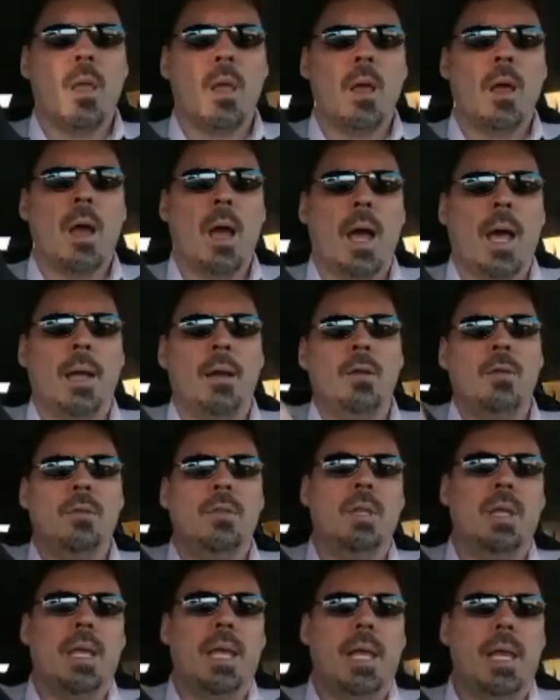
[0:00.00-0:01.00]
I don't think
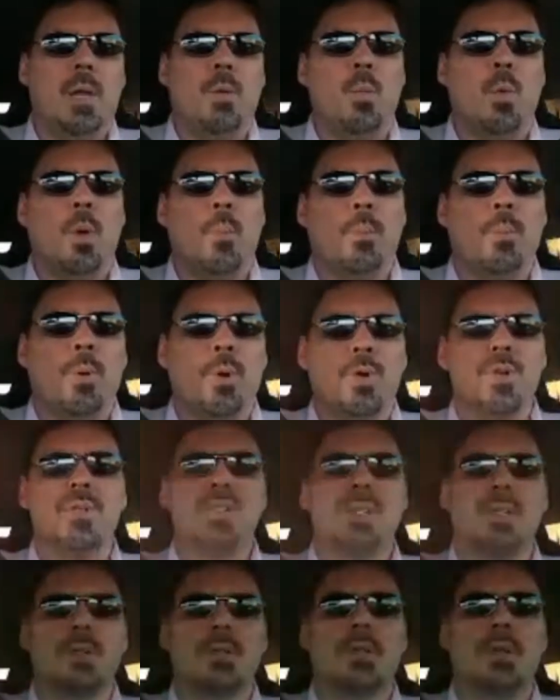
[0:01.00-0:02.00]
any one
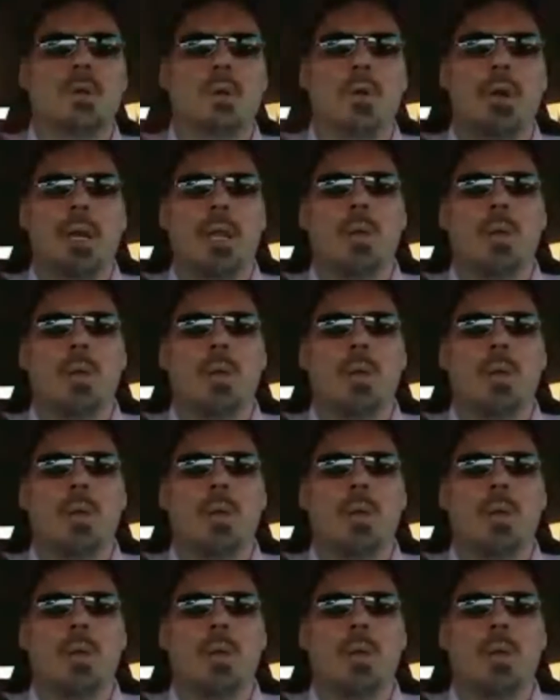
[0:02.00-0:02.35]
person or any one